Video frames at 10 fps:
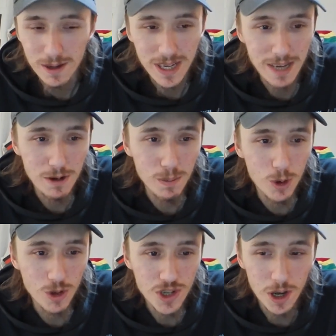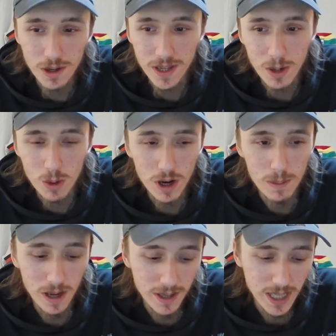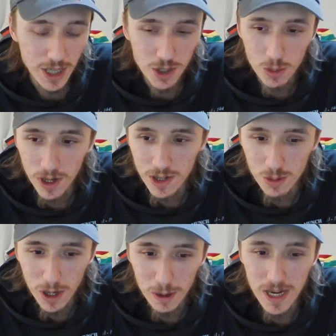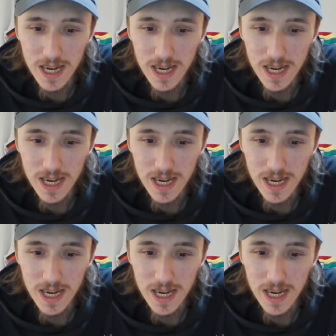even more so than they were about the initial one as well.